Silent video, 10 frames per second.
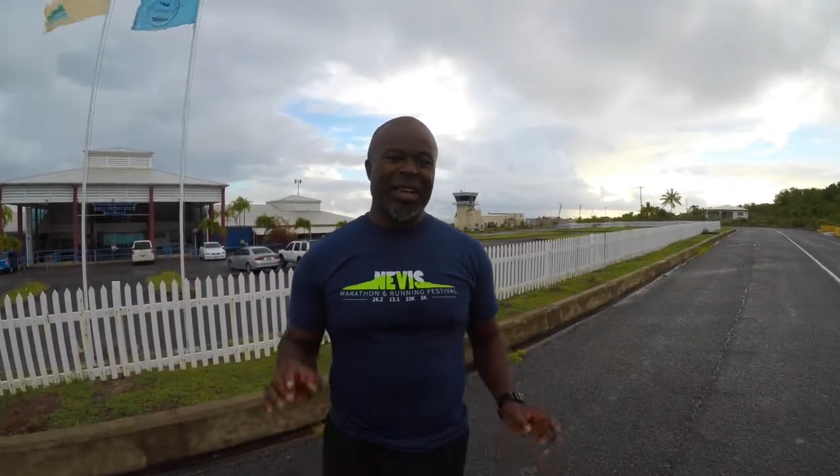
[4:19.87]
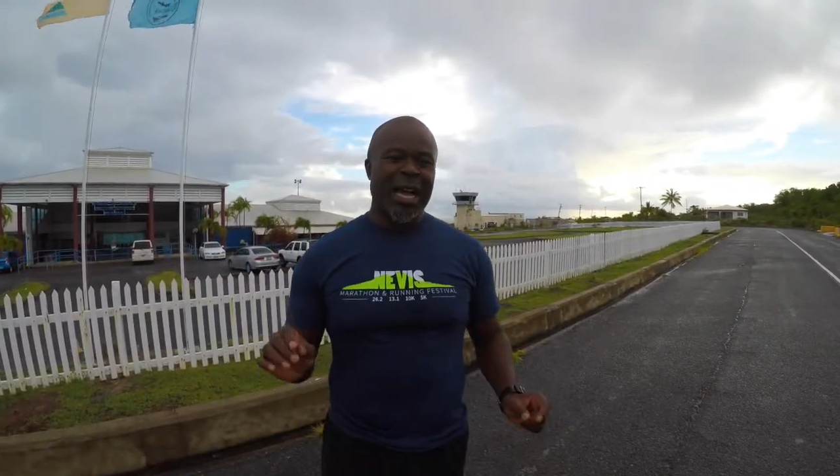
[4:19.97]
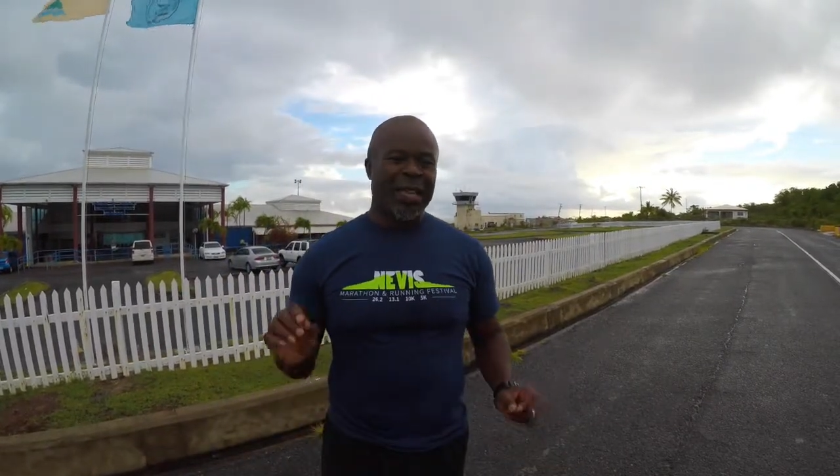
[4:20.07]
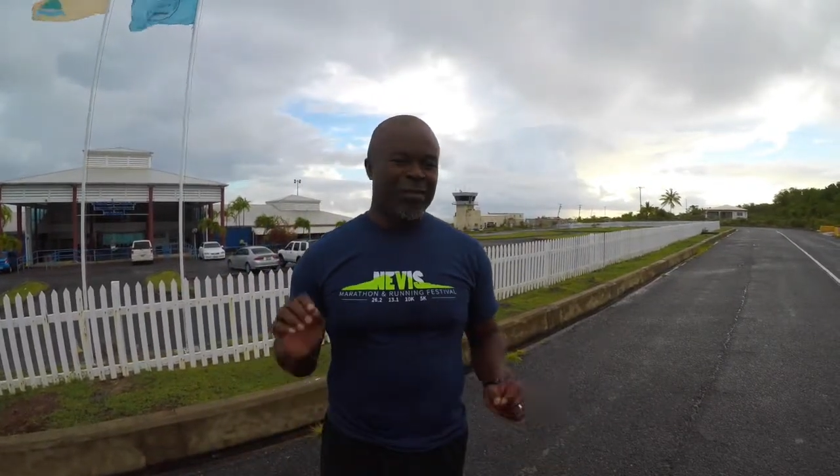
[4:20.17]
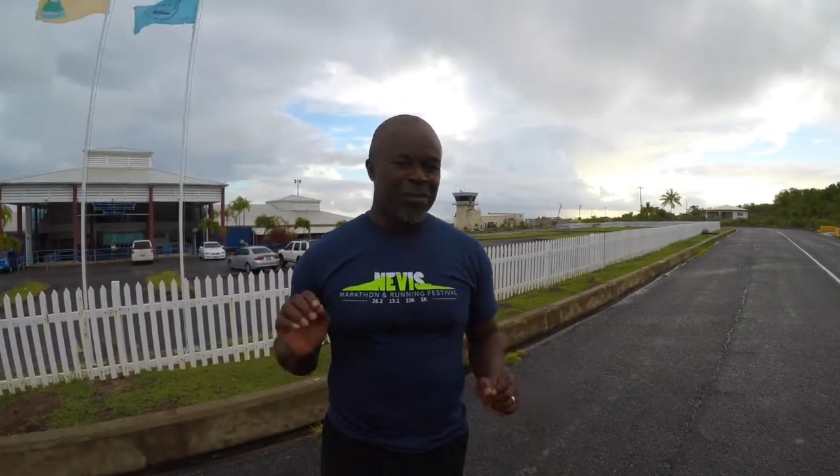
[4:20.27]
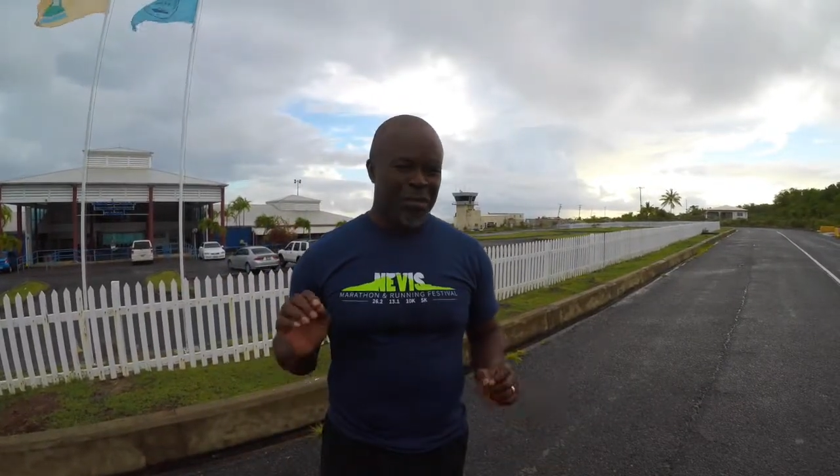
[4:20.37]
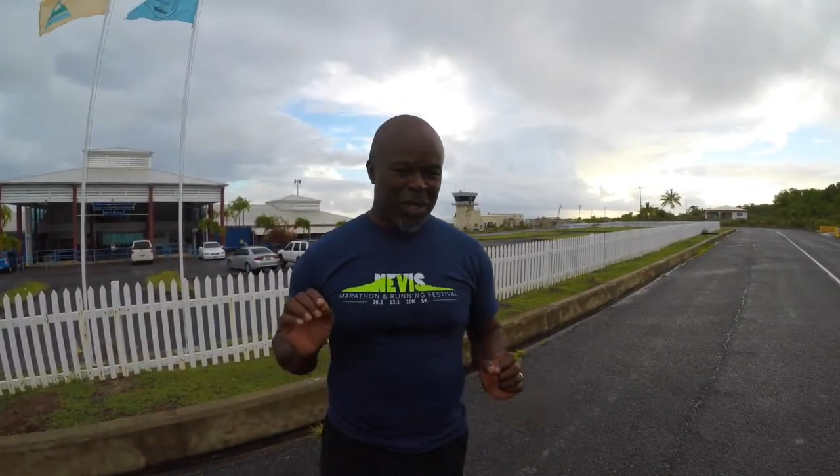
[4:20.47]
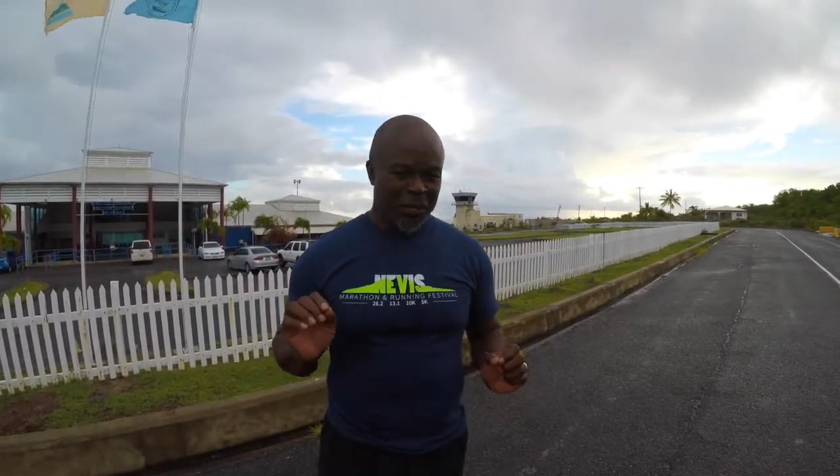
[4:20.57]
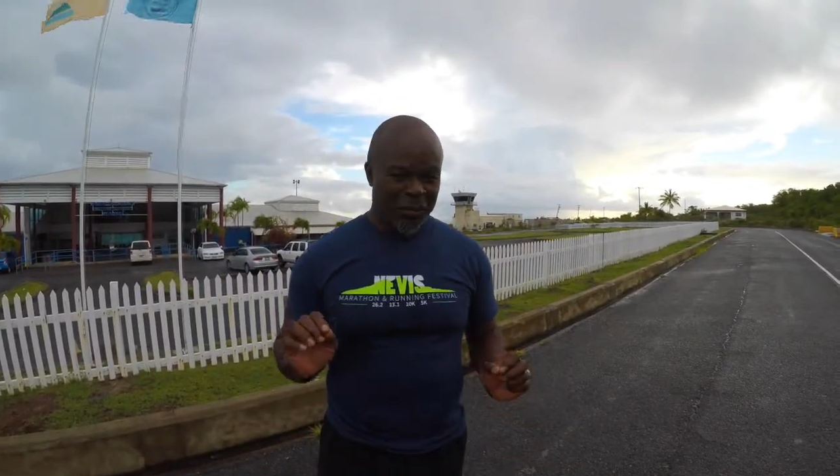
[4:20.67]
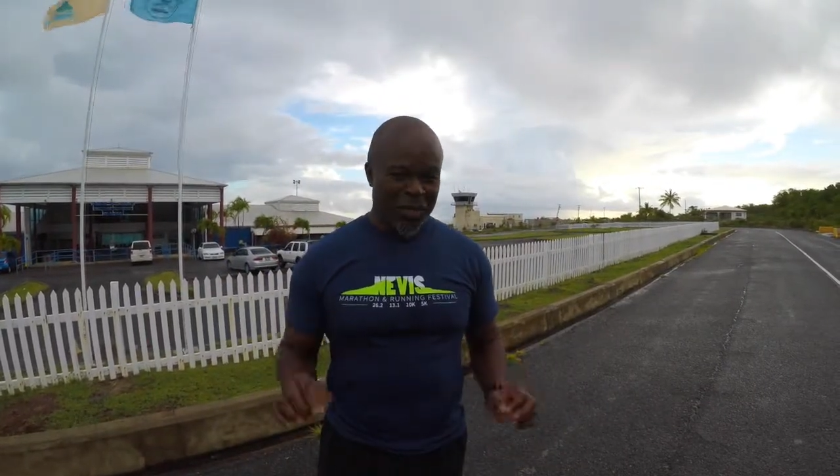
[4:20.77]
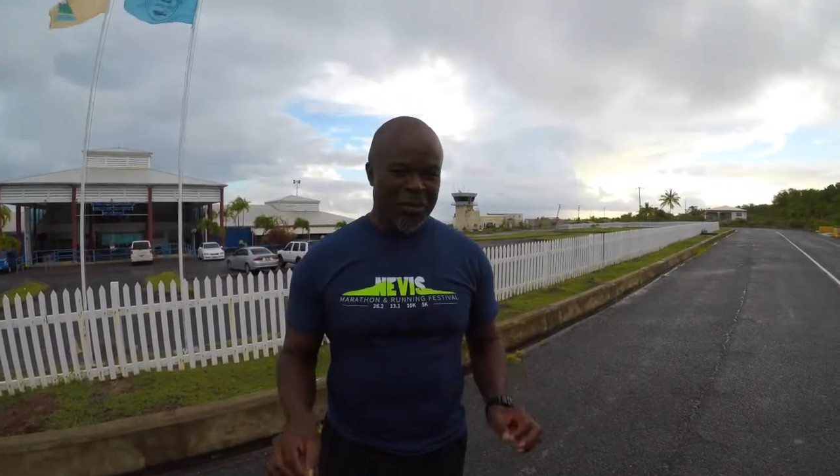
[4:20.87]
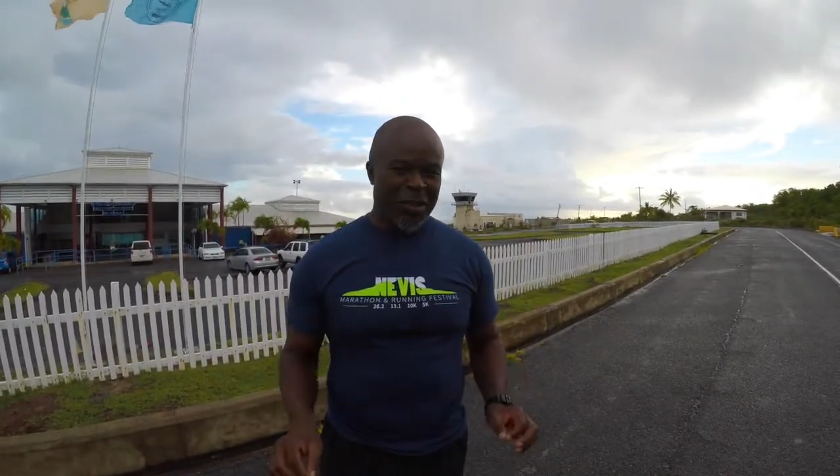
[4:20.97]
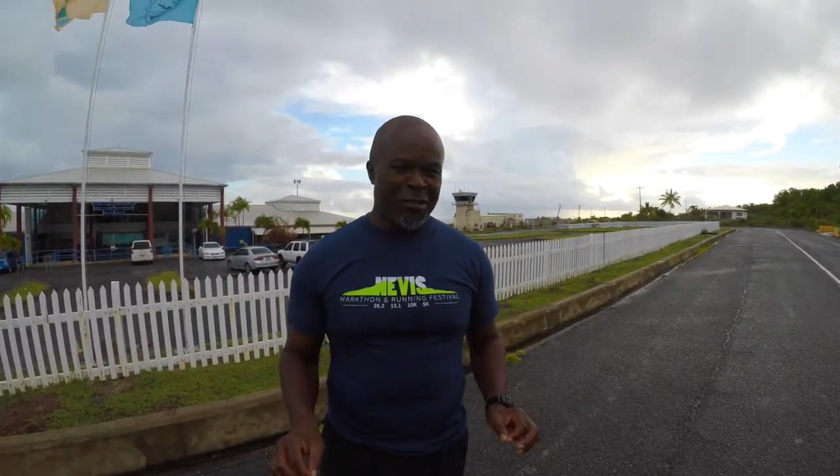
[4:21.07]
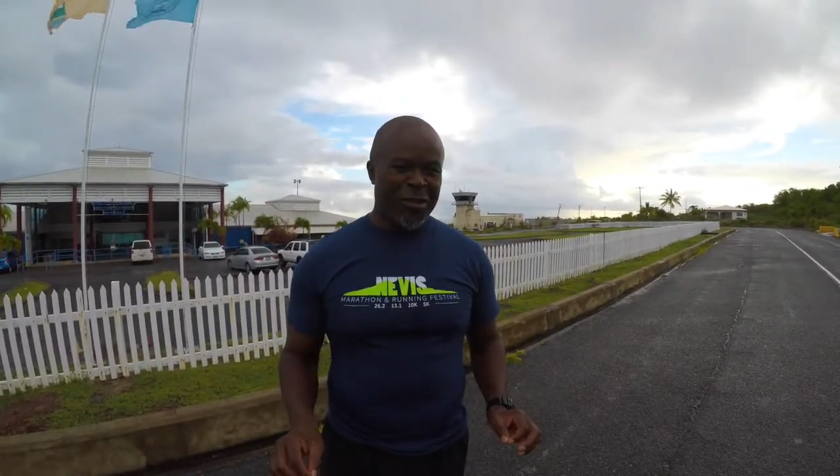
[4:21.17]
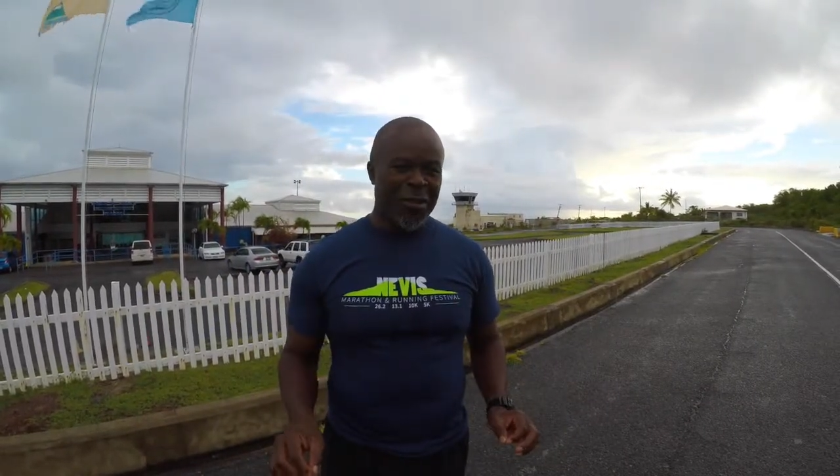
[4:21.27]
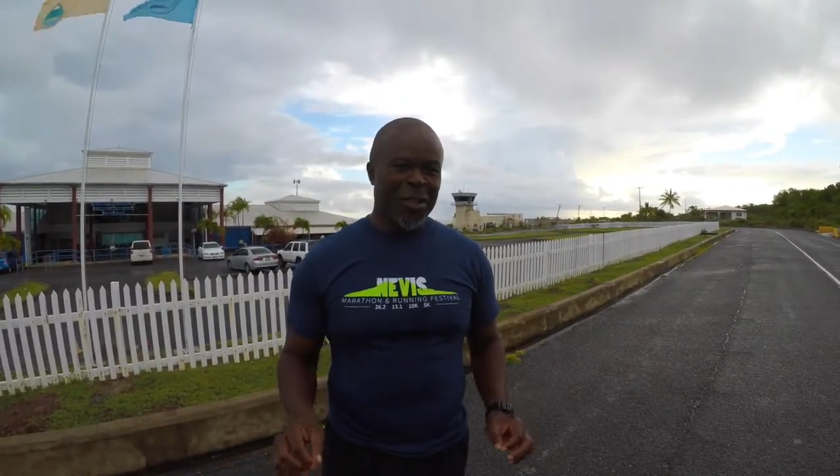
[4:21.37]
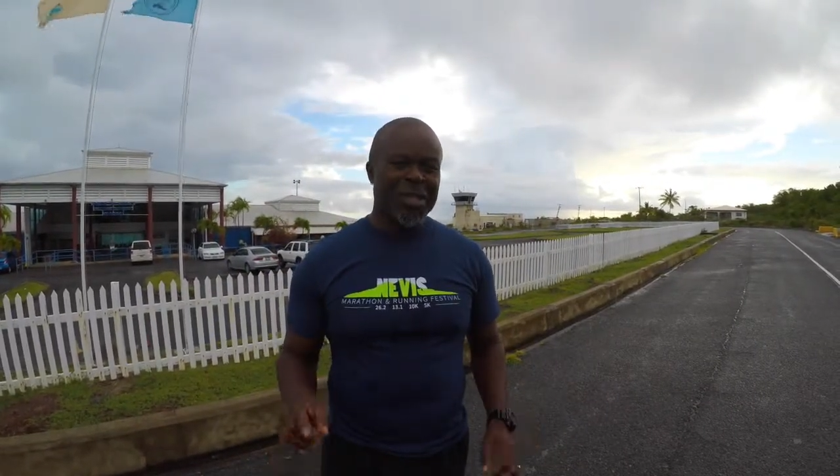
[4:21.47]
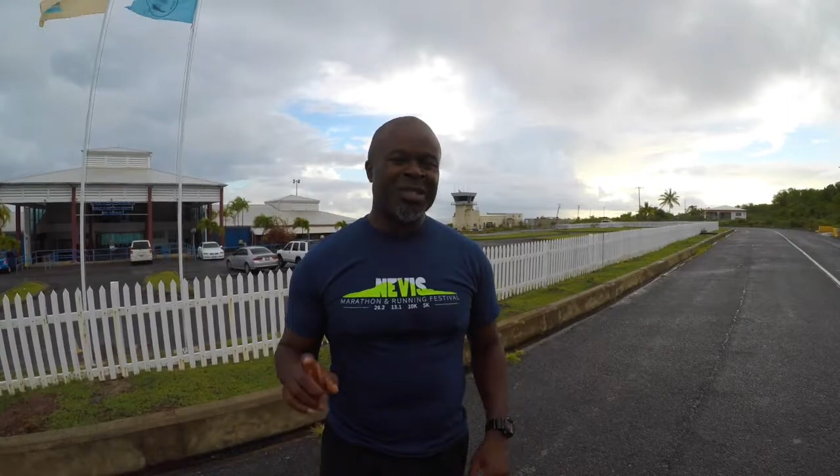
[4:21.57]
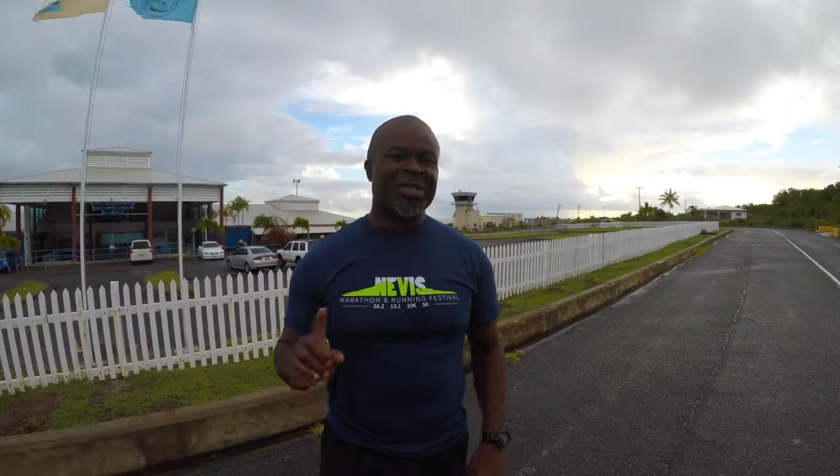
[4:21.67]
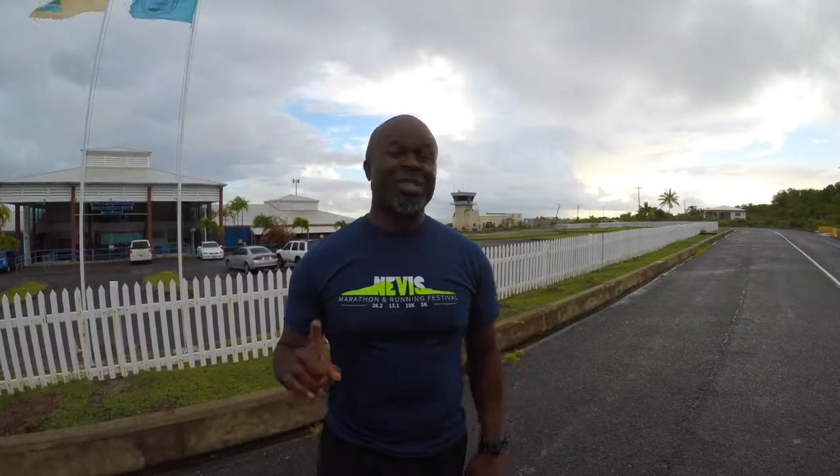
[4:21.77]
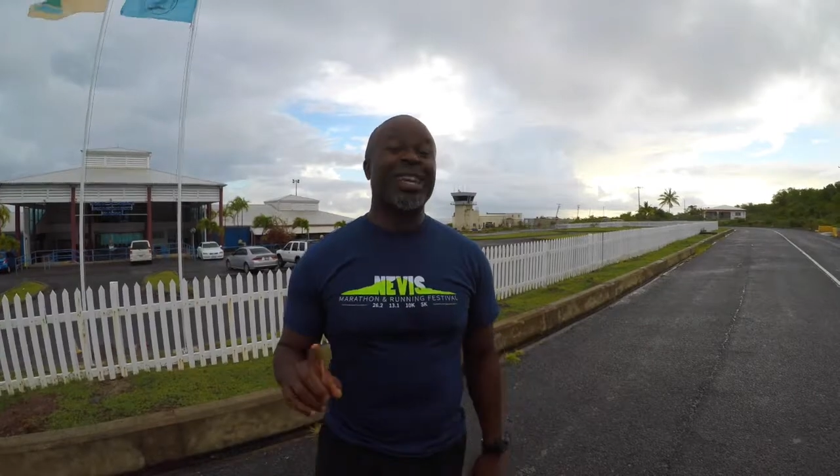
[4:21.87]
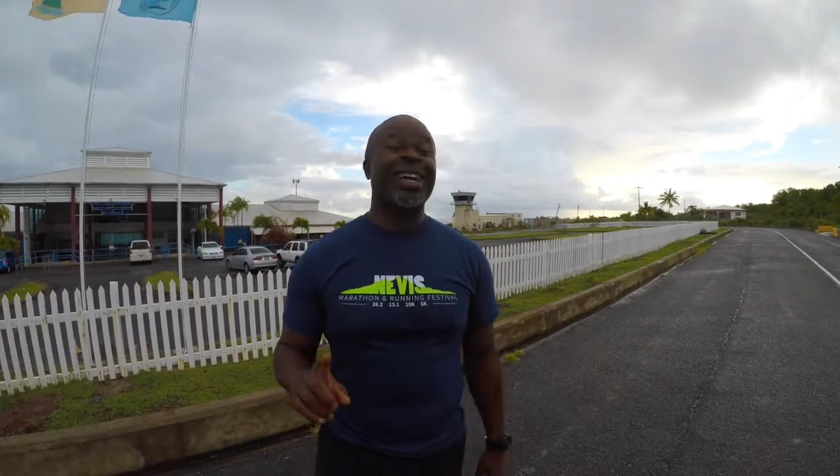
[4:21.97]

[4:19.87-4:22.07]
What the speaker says: and very important to stay